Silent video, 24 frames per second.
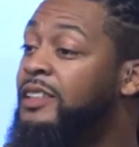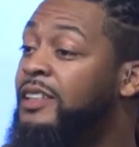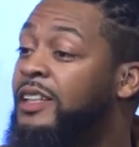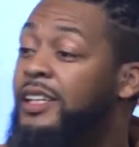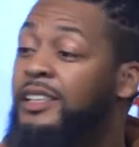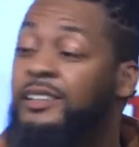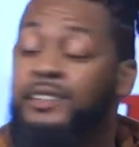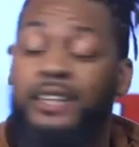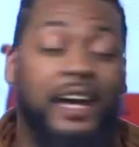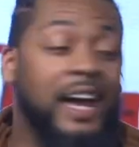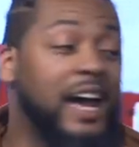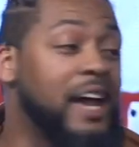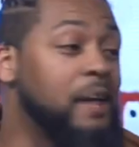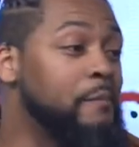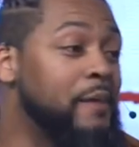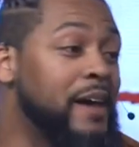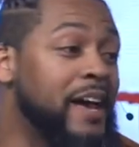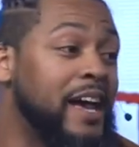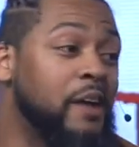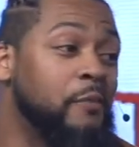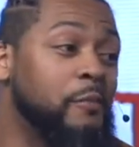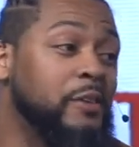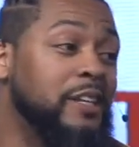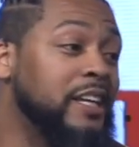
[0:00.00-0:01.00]
Say, hey
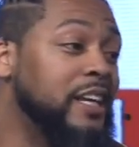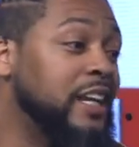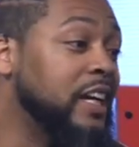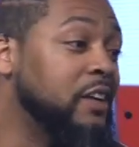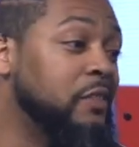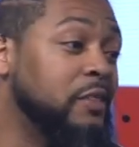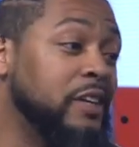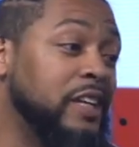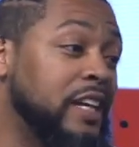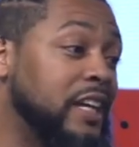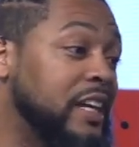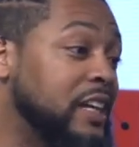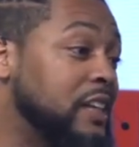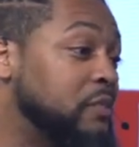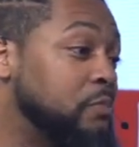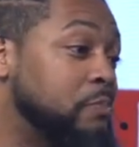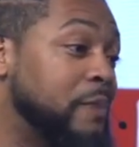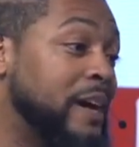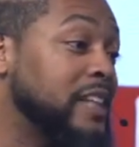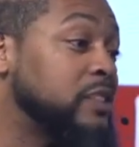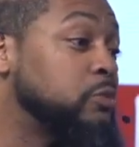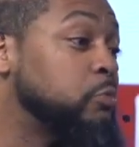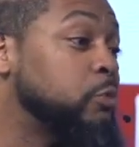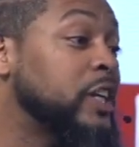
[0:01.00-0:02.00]
man, we did a, we did the
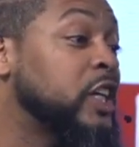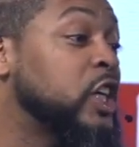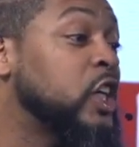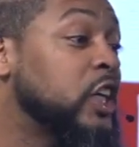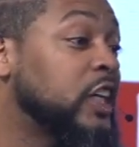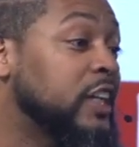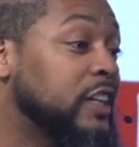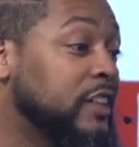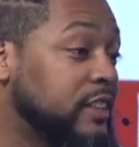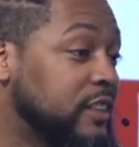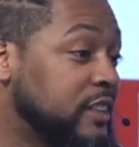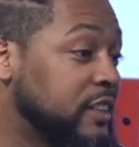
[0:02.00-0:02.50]
best we could.